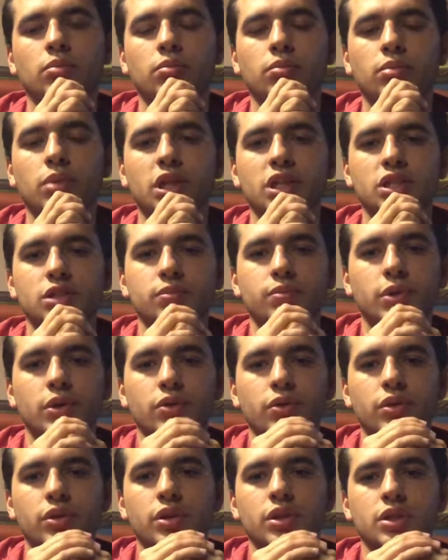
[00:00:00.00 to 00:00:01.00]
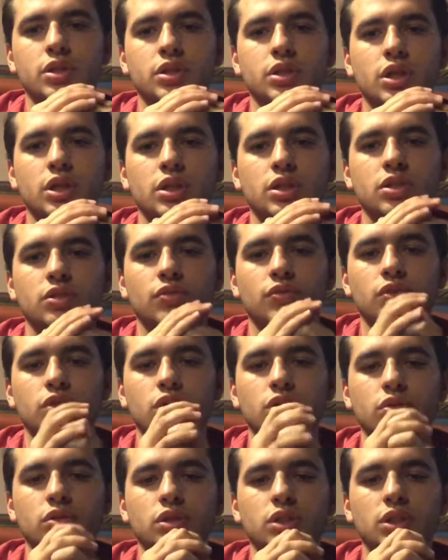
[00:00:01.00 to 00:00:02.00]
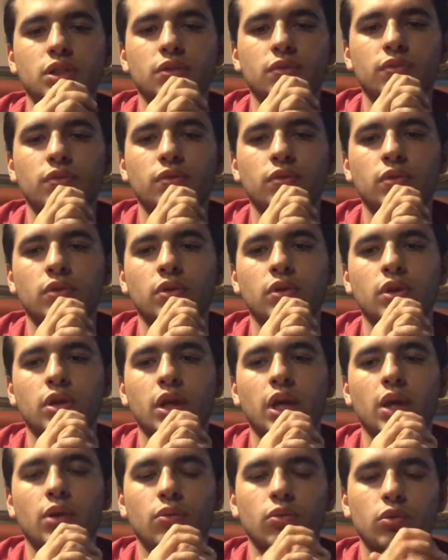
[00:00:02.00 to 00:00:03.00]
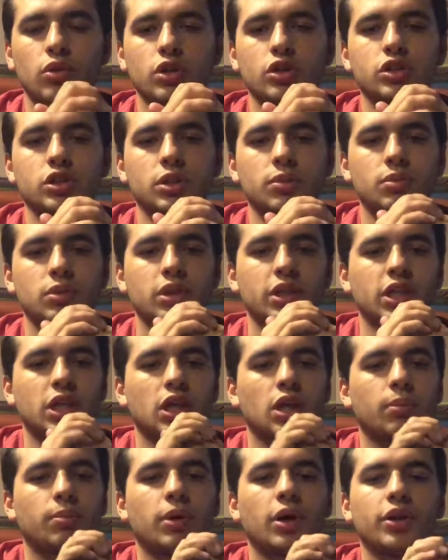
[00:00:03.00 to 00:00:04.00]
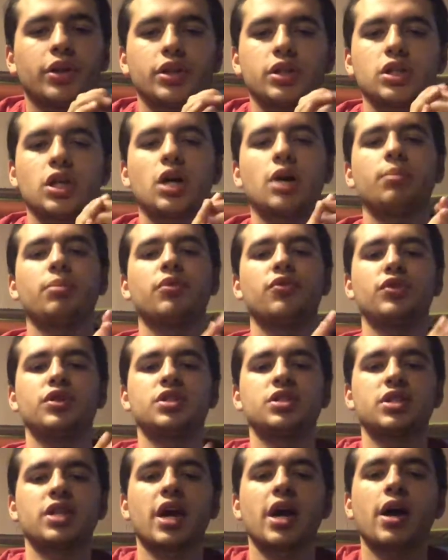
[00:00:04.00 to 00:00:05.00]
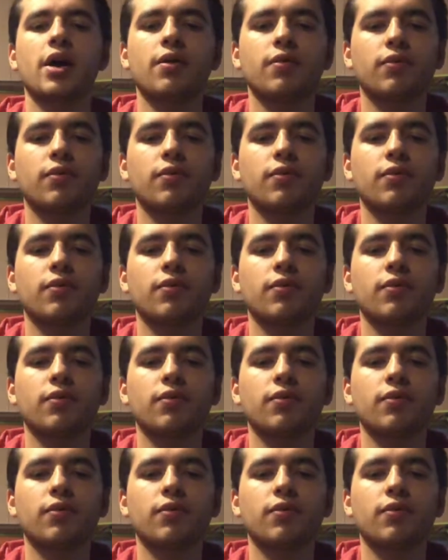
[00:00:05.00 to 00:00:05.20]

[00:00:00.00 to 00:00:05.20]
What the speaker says: blessed both the sons of Joseph, and worshipped leaning upon the top of his staff.